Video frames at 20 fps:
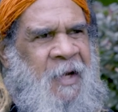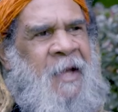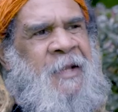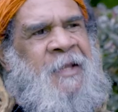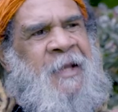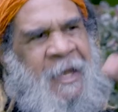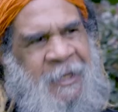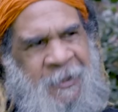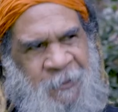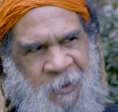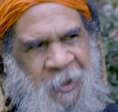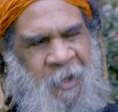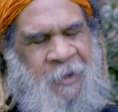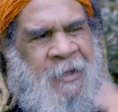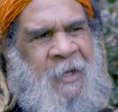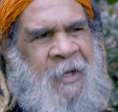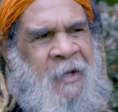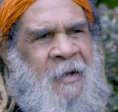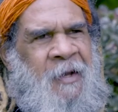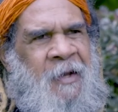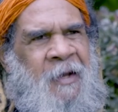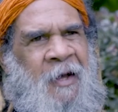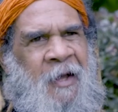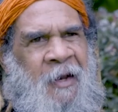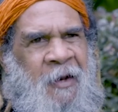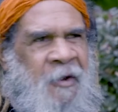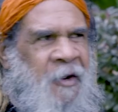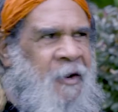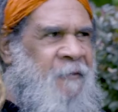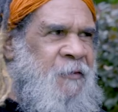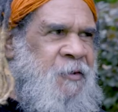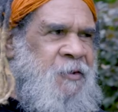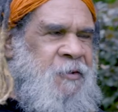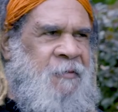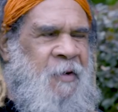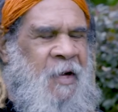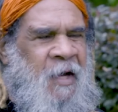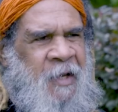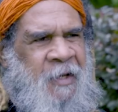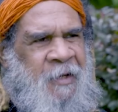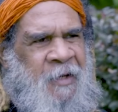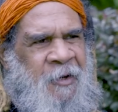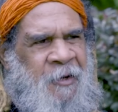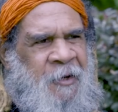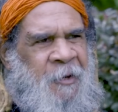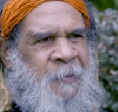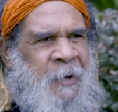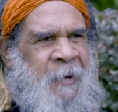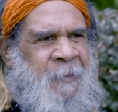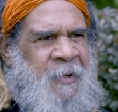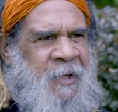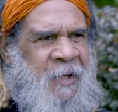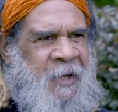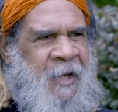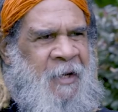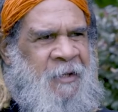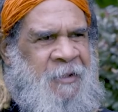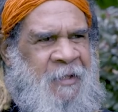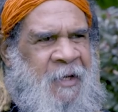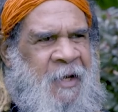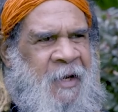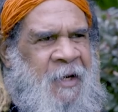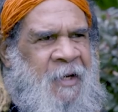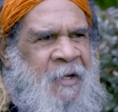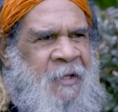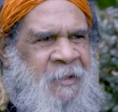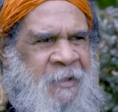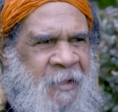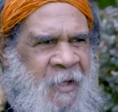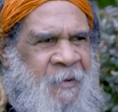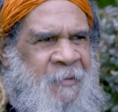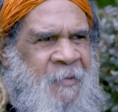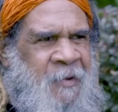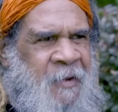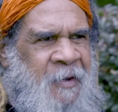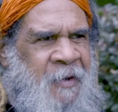And that's what I think a lot of Australia and a lot of people are now starting to say.